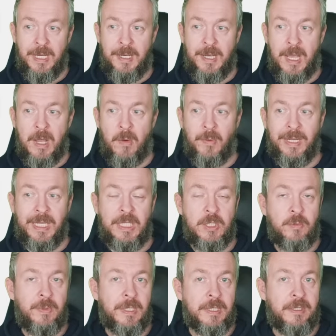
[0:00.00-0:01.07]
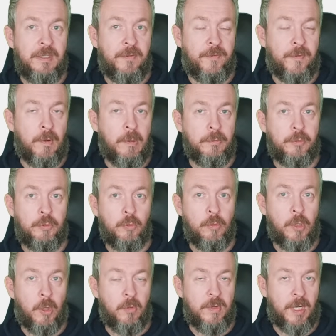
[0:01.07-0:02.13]
Now it will default to
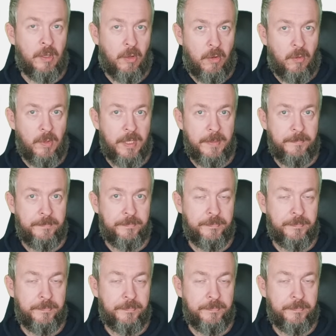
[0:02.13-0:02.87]
local only.